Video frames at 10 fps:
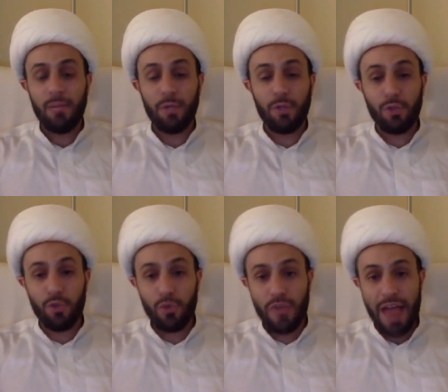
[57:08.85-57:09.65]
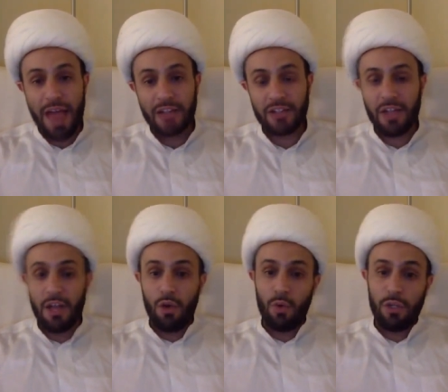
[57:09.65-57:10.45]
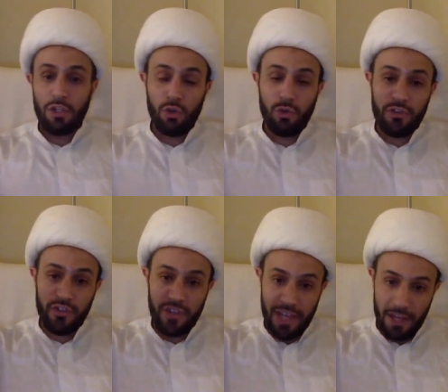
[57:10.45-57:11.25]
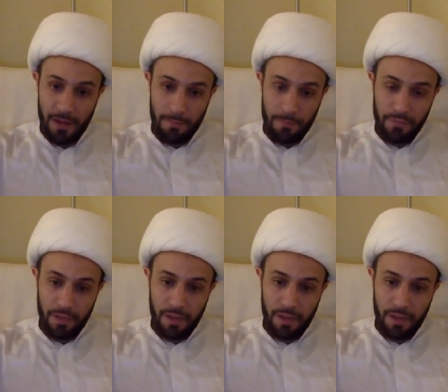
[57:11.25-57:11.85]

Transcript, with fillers: When you do that, when you sin,